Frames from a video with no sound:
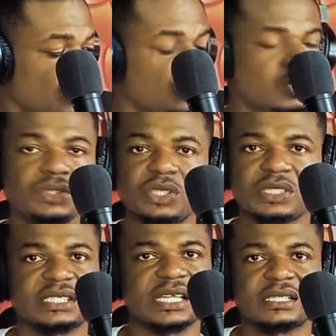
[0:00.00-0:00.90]
don't just
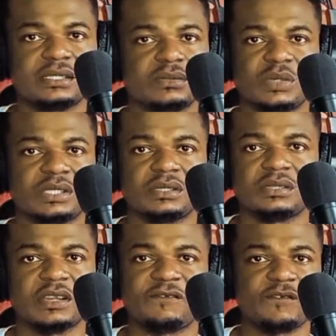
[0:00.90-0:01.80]
start with
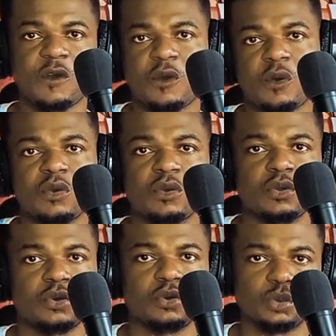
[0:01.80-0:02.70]
the 4
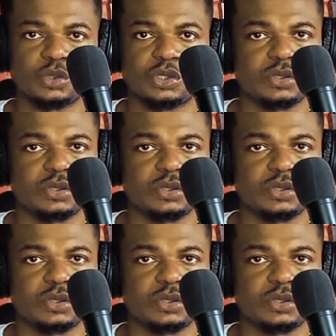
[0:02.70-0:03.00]
notes,